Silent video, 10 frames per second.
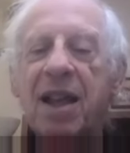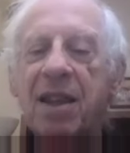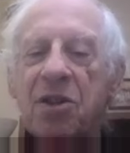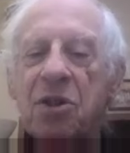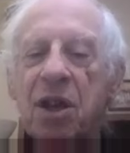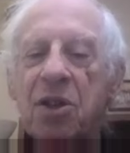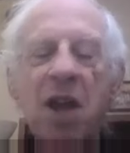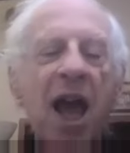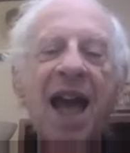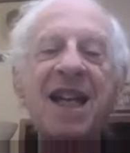get these things
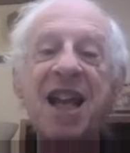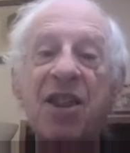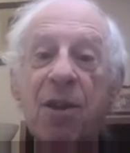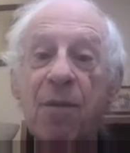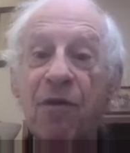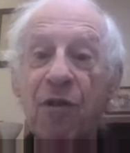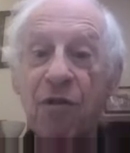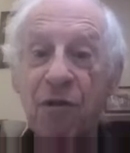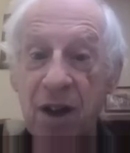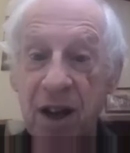and get them for
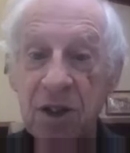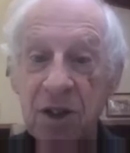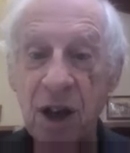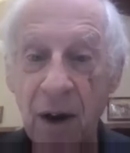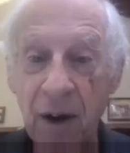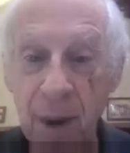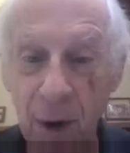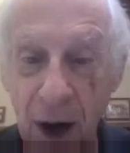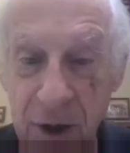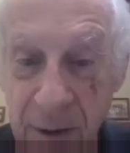free. Sorry,
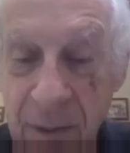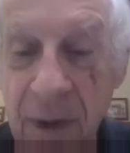memrise.